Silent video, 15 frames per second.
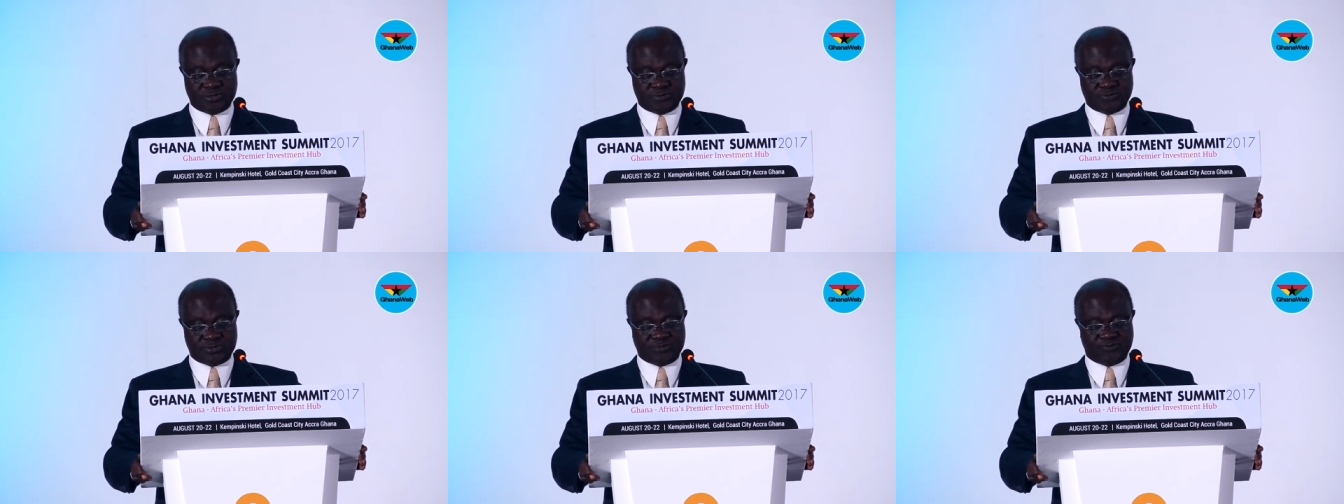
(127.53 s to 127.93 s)

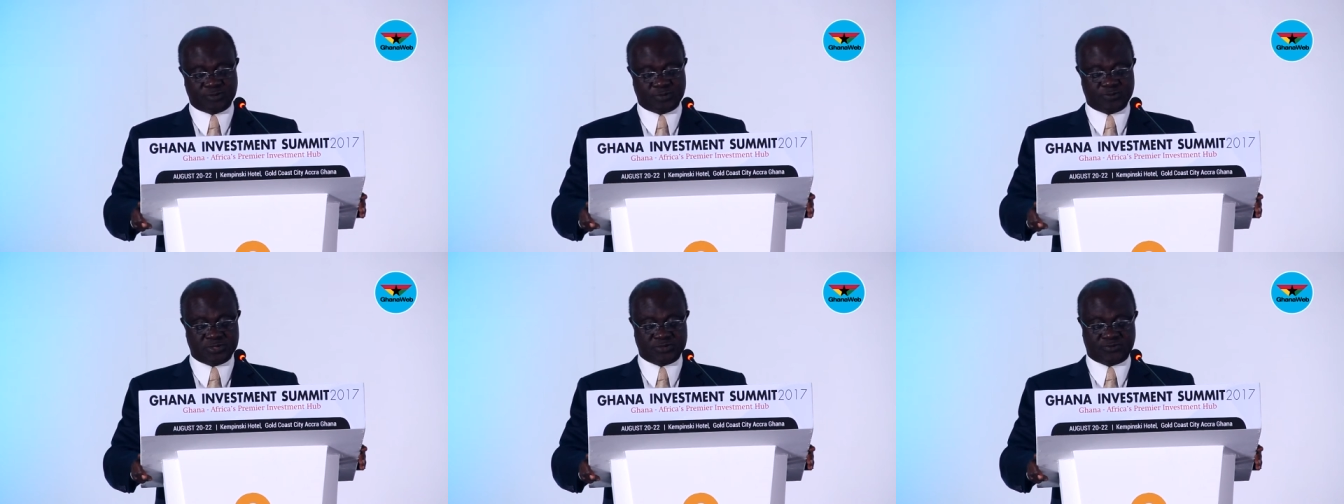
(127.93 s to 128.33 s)
with
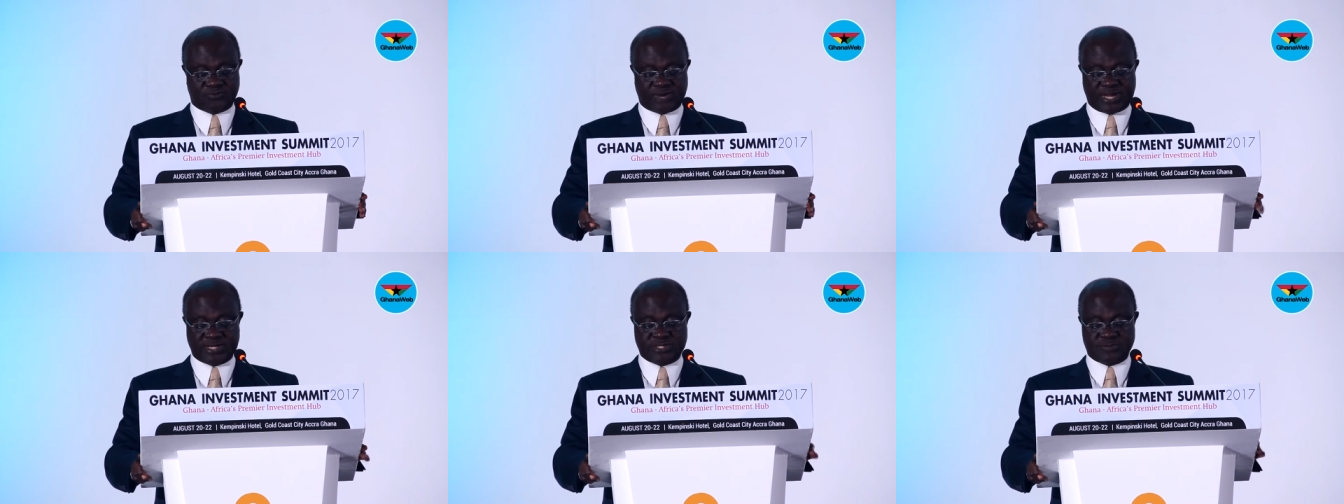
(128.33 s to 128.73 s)
development of
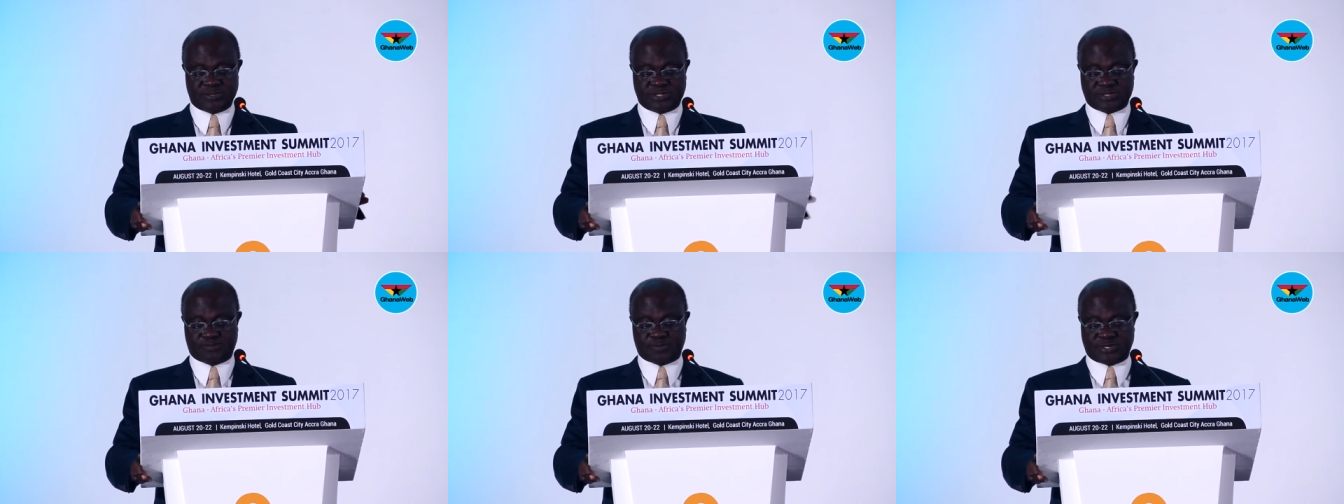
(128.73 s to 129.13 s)
right
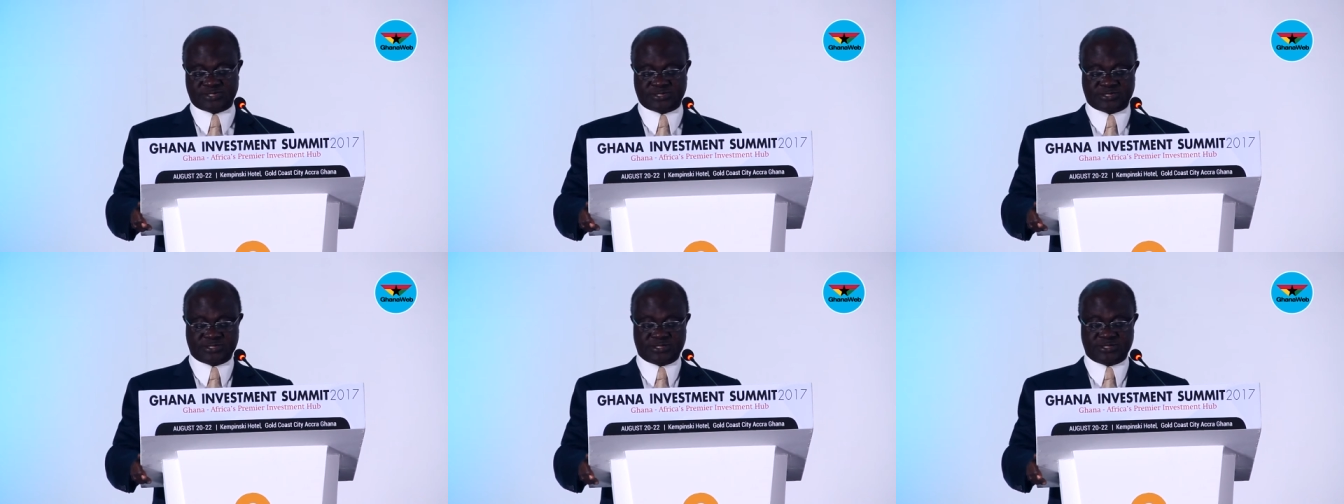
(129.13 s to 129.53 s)
human
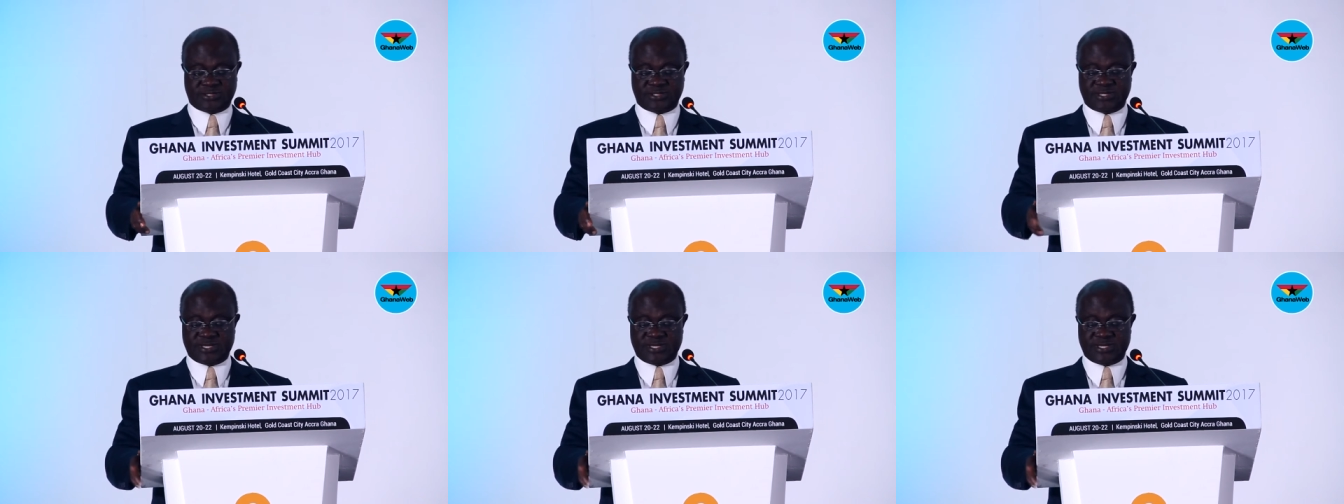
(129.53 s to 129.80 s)
capacity,